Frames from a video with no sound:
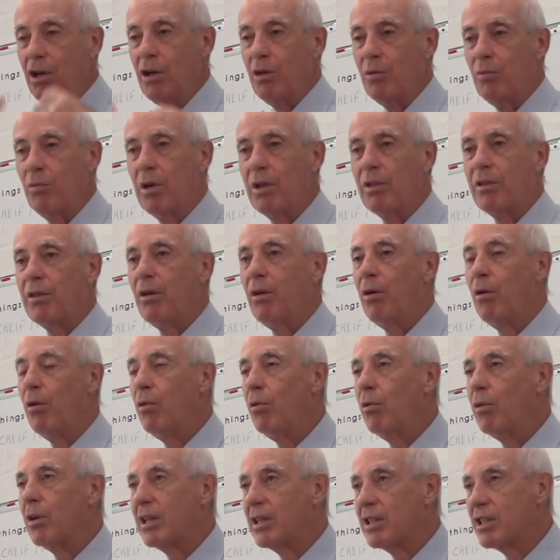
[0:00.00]
with the
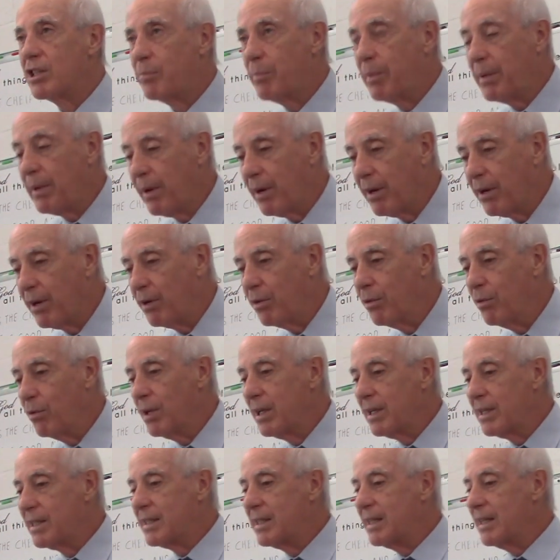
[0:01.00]
Holy Spirit, who
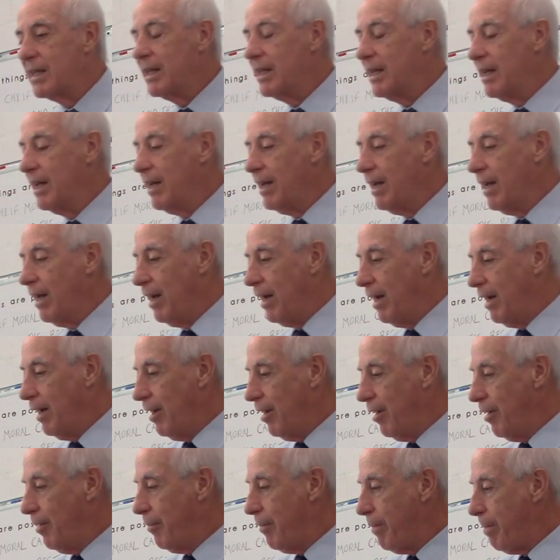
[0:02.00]
is the
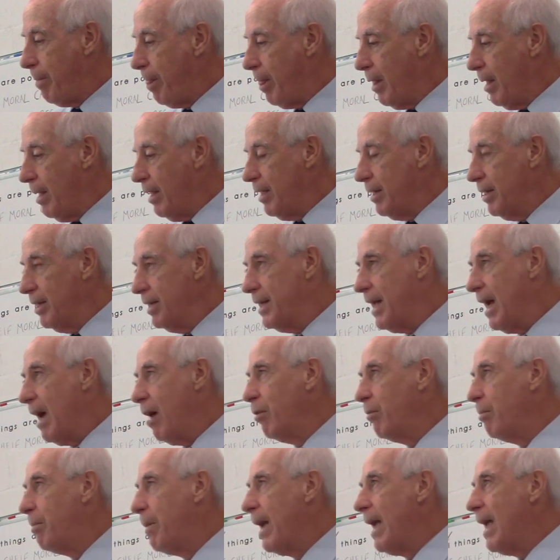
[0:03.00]

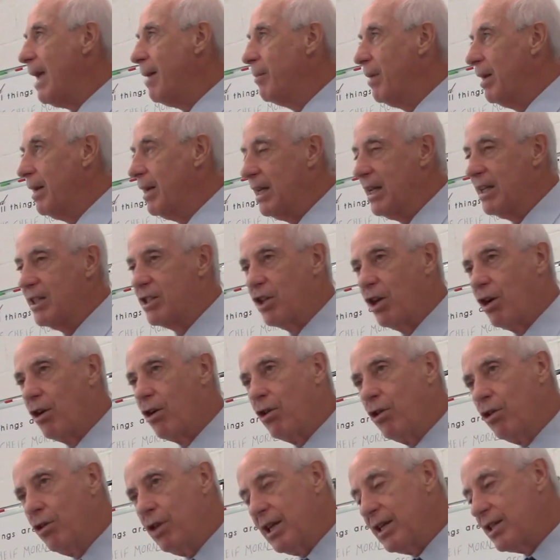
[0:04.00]
down payment. He's the
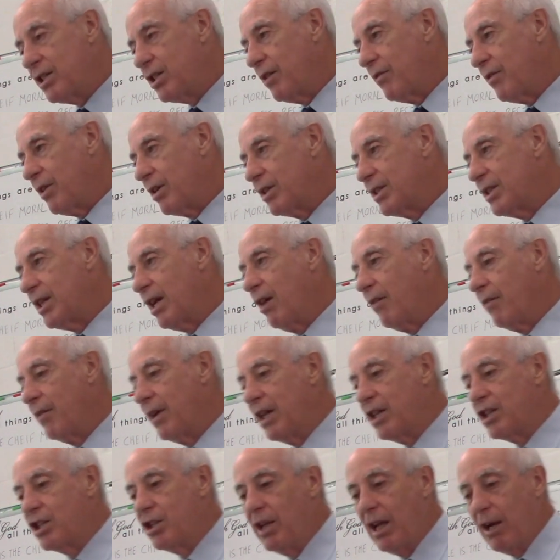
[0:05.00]
earnest of our
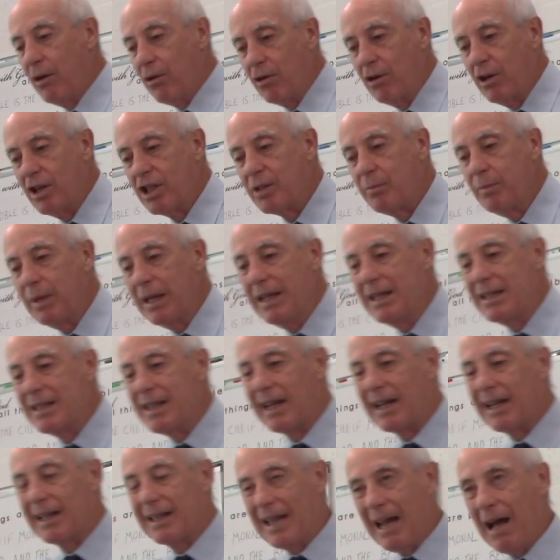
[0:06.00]
salvation. The earnest means
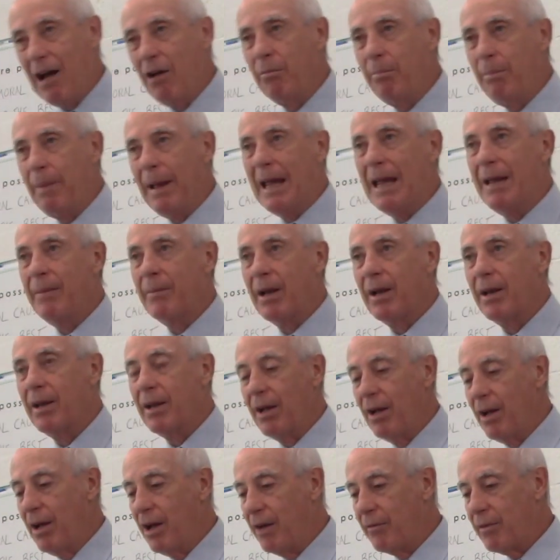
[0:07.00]
like a down payment
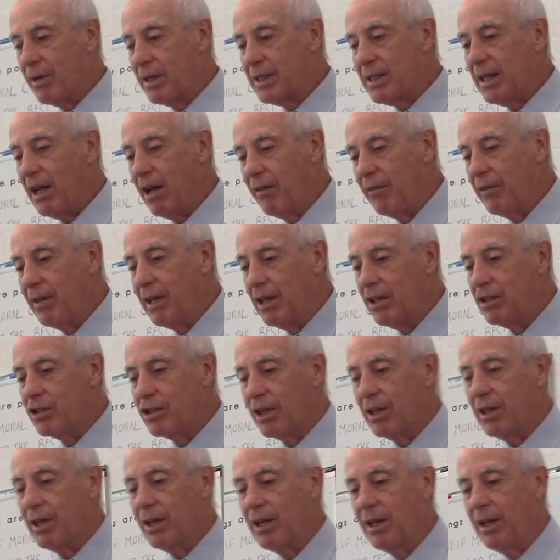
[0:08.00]
of our salvation.
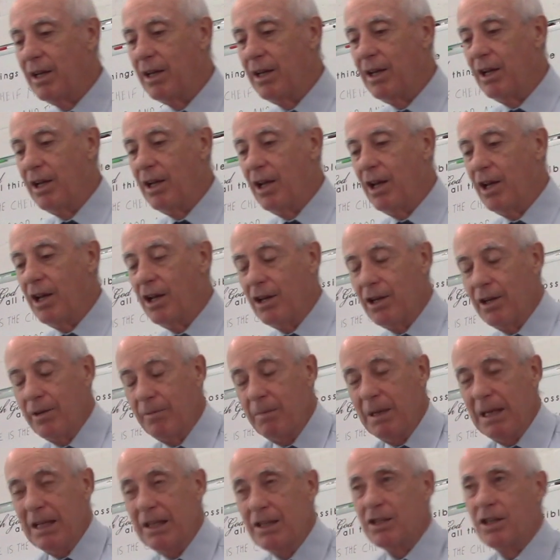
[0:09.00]
It
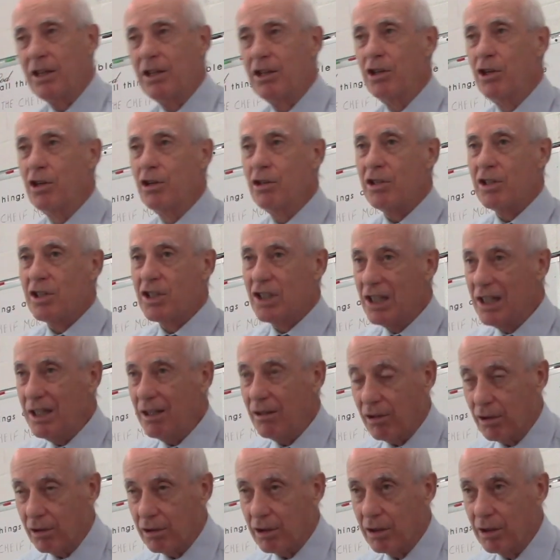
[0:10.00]
means you're
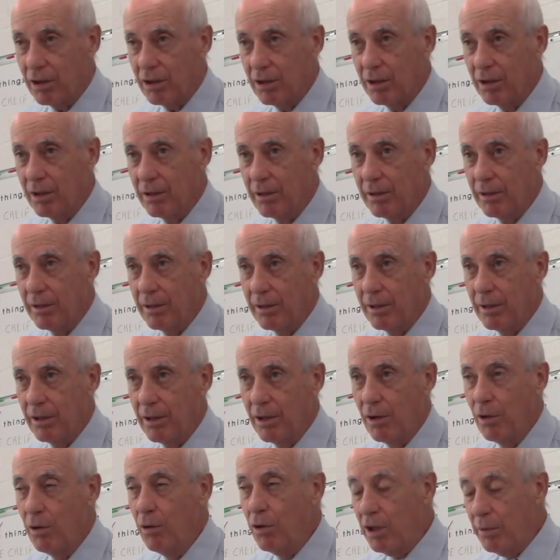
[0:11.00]
sealed.
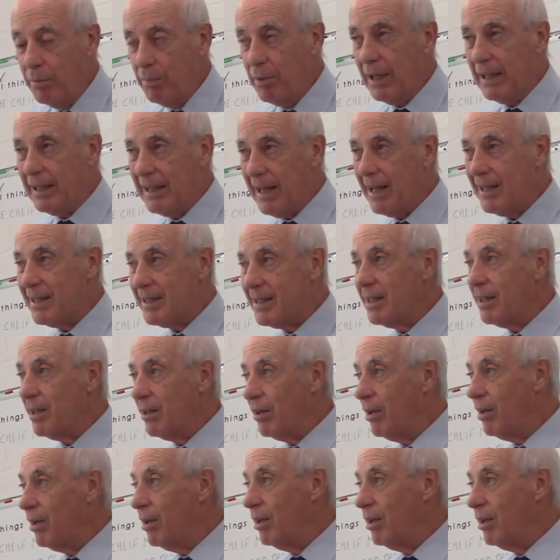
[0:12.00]
Who can break that seal?